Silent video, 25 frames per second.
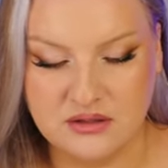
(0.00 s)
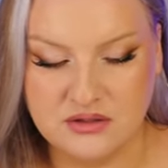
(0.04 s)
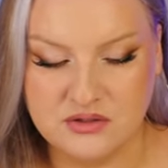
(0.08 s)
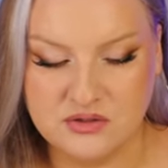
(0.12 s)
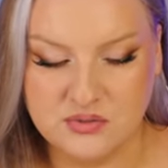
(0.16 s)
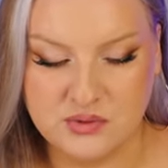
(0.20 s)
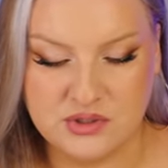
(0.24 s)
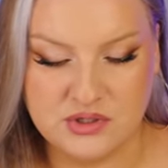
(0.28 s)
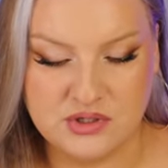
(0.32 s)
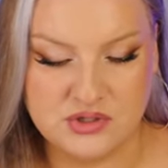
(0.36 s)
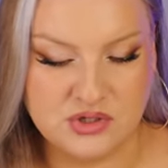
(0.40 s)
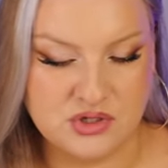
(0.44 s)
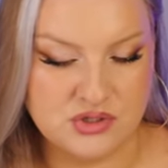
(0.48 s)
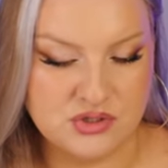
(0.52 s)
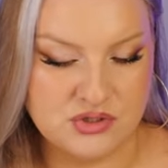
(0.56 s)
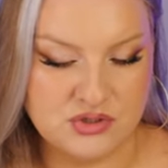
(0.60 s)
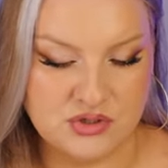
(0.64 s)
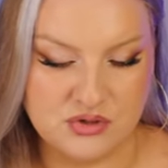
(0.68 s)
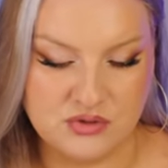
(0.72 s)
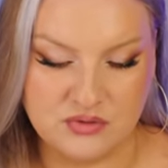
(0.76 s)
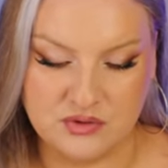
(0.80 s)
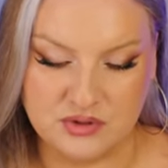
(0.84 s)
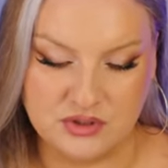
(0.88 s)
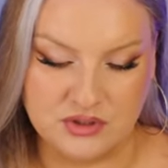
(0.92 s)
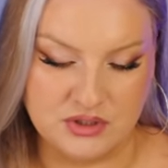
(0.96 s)
this one is just
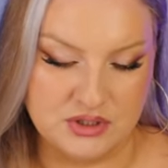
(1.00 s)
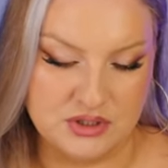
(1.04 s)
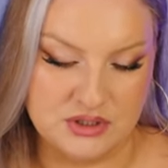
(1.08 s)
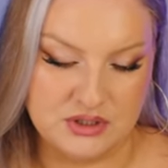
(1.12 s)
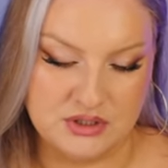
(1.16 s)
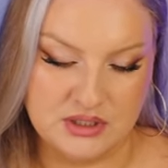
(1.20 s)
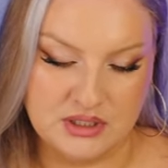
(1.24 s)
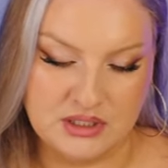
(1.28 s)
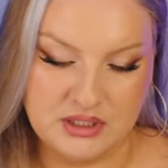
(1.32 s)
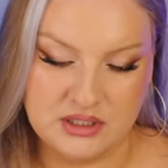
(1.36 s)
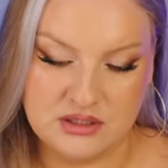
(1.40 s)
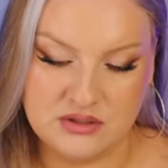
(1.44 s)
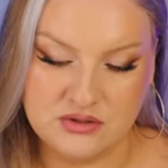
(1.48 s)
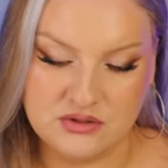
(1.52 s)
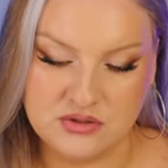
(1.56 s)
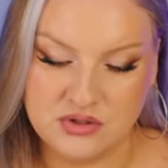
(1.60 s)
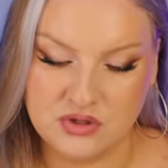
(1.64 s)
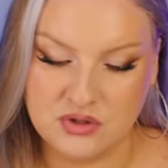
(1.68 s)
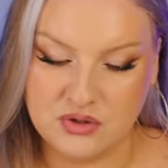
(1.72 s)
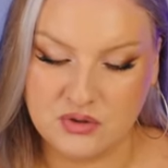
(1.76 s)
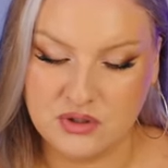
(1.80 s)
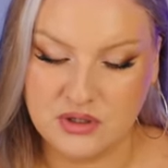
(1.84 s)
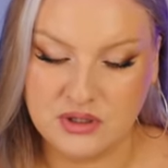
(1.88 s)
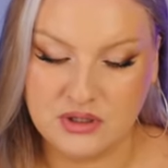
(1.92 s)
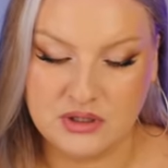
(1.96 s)
so good. It is
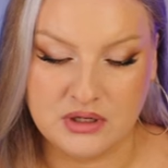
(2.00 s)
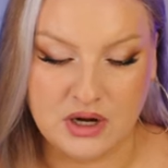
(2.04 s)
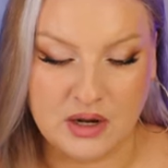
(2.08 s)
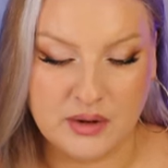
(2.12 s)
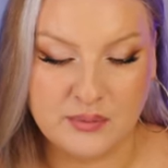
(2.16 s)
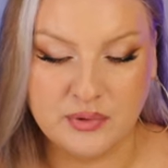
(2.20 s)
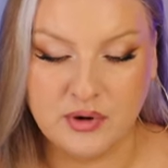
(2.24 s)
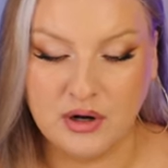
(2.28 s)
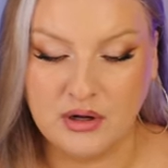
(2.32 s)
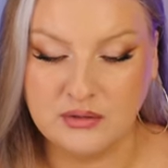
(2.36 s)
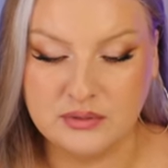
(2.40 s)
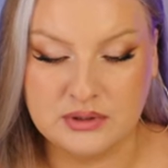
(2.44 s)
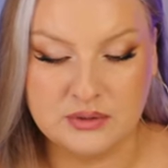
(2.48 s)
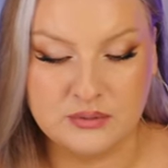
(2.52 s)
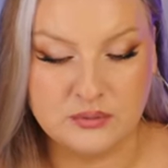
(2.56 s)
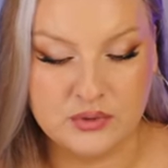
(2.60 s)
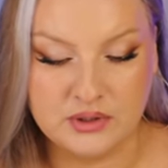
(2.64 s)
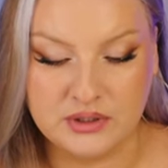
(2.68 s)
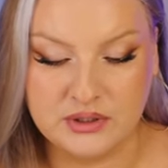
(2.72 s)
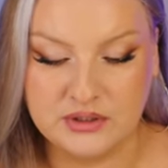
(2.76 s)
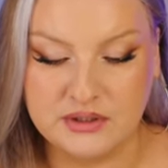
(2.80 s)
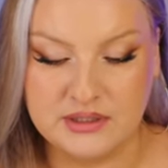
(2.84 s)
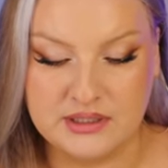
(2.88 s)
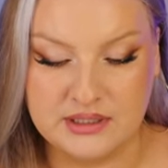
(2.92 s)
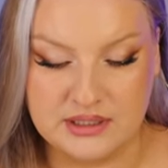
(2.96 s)
so good. I probably
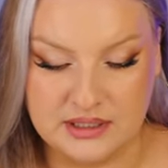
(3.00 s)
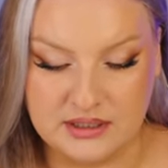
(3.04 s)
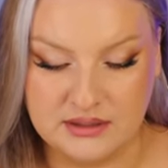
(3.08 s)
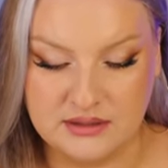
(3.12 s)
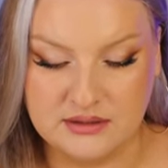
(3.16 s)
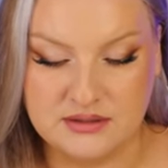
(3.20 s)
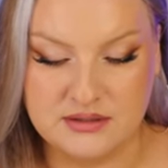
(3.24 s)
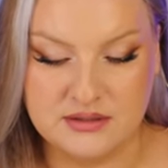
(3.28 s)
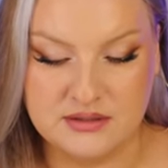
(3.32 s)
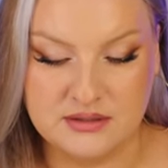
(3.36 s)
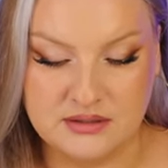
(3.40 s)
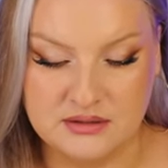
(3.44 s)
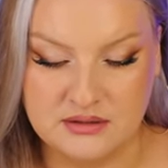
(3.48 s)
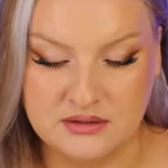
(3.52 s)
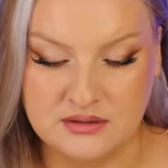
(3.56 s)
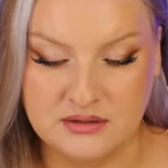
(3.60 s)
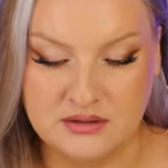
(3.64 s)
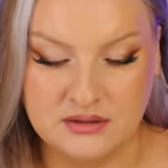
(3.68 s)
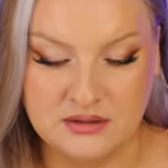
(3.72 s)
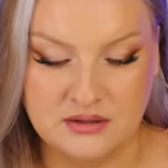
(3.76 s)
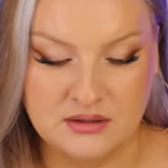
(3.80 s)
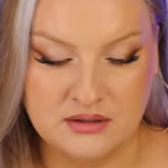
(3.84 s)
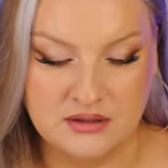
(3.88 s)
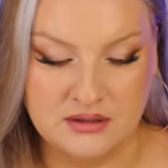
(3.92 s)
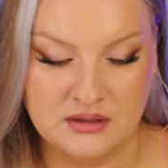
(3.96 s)
would get
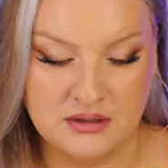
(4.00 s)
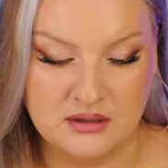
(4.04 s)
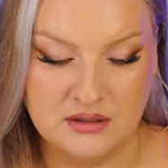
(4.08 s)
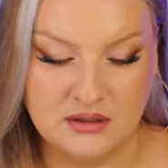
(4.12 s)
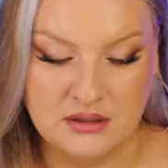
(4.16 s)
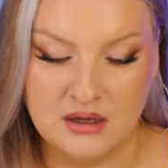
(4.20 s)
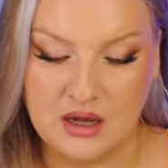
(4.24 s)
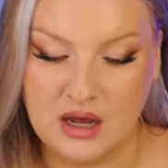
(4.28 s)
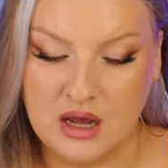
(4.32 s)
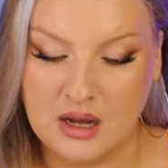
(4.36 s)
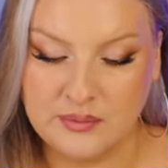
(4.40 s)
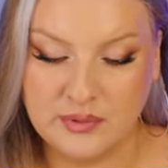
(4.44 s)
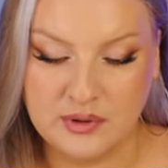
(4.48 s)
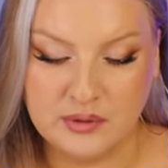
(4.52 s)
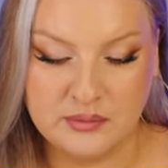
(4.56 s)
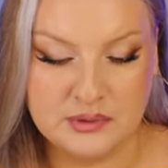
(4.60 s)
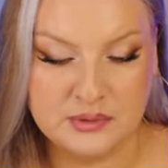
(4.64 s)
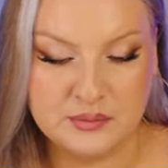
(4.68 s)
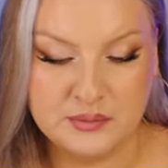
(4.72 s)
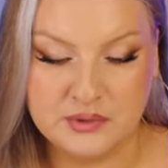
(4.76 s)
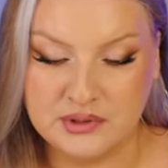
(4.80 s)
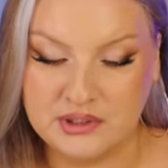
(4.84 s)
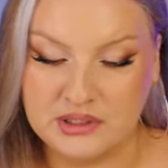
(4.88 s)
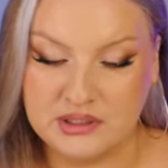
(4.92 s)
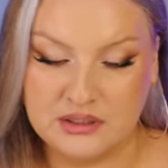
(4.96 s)
a
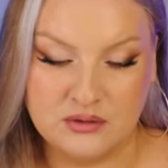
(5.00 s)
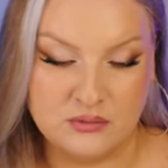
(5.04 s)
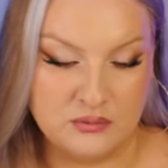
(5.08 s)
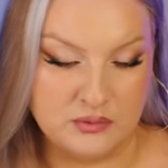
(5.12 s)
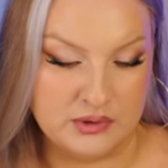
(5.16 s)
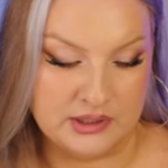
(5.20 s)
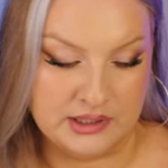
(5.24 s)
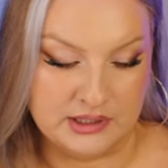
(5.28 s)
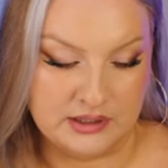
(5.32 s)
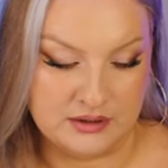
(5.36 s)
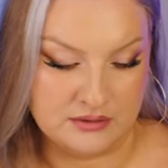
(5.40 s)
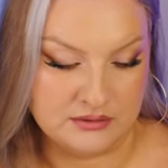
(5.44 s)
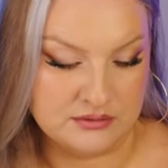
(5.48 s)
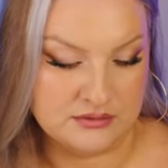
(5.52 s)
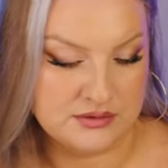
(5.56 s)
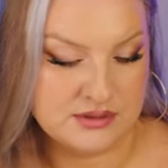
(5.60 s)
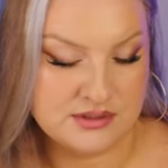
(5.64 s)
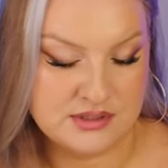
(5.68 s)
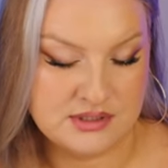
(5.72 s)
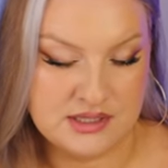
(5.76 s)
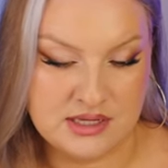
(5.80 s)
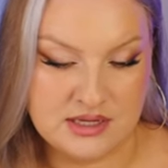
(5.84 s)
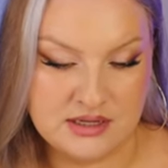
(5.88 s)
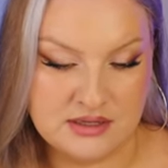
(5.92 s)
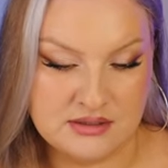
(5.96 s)
1 ounce.
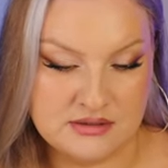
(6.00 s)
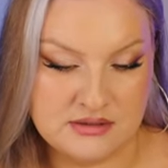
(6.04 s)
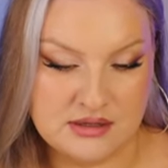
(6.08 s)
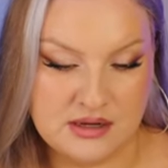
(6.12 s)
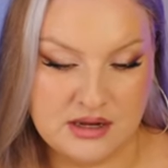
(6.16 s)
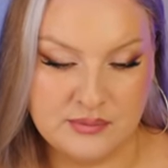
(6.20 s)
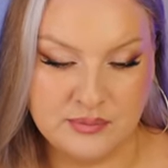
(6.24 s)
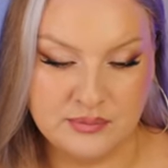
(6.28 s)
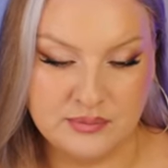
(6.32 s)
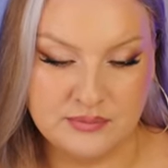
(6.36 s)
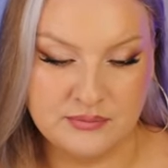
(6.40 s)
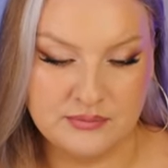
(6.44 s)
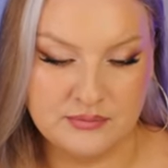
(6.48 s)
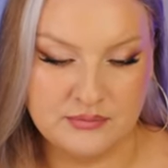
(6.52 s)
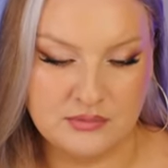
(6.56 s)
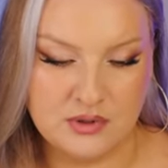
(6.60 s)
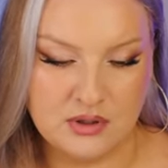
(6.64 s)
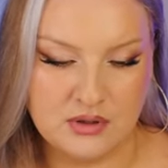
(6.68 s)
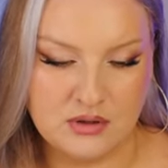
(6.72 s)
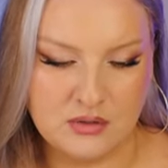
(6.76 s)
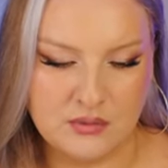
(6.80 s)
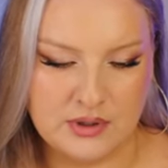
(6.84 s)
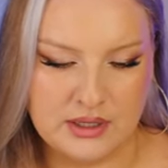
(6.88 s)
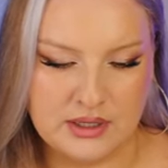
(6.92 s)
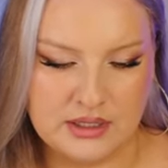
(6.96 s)
Yes,
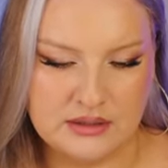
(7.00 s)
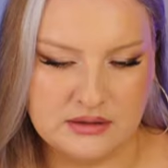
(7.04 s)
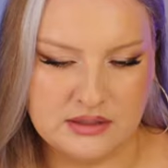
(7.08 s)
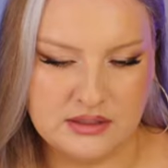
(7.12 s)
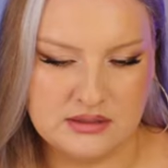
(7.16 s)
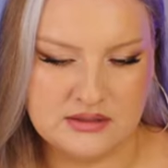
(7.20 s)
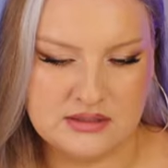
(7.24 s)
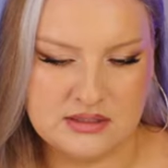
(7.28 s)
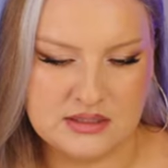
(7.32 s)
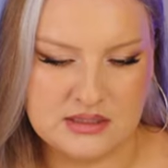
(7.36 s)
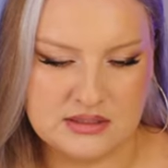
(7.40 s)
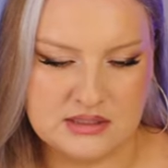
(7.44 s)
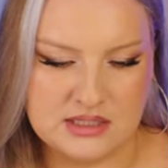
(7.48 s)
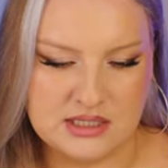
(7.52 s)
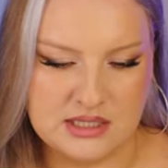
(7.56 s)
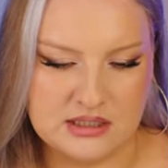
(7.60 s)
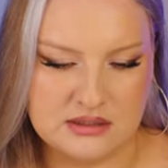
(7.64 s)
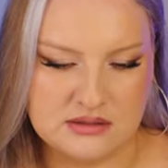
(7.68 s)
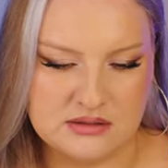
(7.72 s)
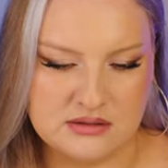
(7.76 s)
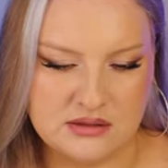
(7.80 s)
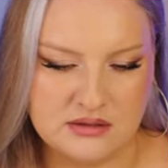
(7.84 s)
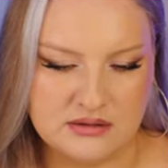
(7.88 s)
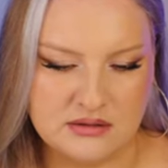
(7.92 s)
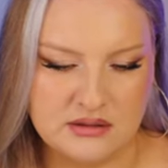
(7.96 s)
oh wait, that's the
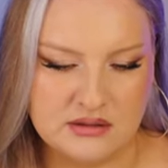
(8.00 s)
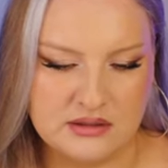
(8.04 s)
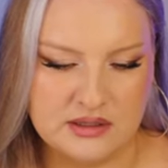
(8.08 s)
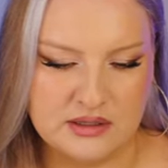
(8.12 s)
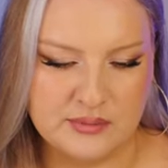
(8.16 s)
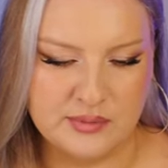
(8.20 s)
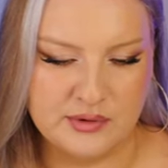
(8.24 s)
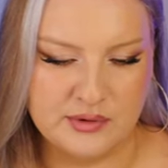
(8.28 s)
Intense, not the Le